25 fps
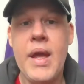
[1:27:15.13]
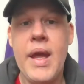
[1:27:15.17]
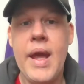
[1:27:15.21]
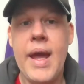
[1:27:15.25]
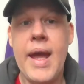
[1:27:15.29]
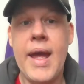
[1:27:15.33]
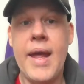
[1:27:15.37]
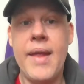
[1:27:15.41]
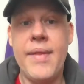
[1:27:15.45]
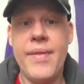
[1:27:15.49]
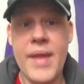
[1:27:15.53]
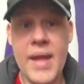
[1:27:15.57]

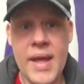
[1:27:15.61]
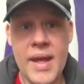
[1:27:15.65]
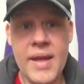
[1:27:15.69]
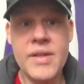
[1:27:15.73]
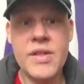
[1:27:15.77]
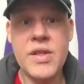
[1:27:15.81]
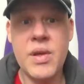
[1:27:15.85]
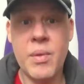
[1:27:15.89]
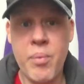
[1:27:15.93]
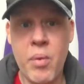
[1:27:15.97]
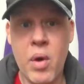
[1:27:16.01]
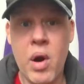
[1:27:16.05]
And
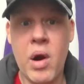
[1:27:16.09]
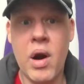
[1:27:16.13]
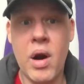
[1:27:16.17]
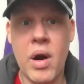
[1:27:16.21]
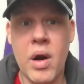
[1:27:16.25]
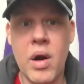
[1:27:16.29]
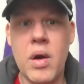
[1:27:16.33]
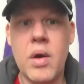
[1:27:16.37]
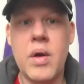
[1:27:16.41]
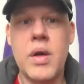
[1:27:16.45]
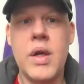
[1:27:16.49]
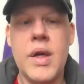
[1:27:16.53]
then
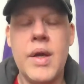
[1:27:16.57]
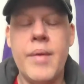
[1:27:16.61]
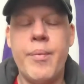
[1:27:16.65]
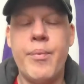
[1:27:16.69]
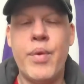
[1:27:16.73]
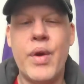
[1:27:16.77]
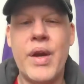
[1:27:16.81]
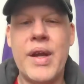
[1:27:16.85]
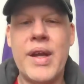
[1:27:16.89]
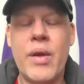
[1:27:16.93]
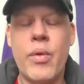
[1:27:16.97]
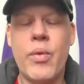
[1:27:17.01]
tomorrow,
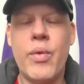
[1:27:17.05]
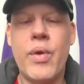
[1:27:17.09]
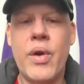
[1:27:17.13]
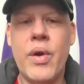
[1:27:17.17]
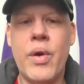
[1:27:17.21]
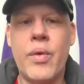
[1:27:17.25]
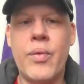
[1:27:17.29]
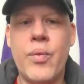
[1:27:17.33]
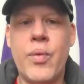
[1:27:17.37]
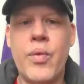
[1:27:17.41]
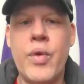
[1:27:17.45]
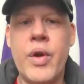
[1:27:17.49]
bring it
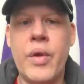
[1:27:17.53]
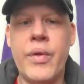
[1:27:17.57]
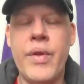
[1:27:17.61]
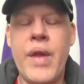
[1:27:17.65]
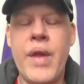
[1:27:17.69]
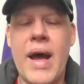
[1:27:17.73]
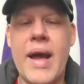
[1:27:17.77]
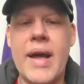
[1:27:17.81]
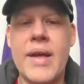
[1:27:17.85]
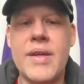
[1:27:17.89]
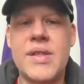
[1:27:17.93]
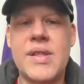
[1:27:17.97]
real
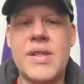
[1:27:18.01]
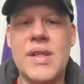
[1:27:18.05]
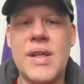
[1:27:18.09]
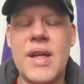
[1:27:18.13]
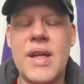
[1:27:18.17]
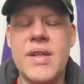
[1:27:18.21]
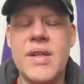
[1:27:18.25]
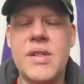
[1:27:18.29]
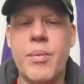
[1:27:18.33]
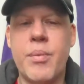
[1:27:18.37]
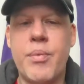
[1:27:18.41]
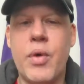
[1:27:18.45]
nice
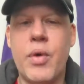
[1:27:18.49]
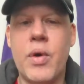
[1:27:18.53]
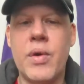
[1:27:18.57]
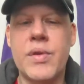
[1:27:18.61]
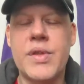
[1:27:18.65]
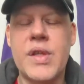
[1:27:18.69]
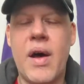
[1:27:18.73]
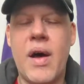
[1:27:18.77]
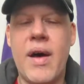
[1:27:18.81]
against the Bulls.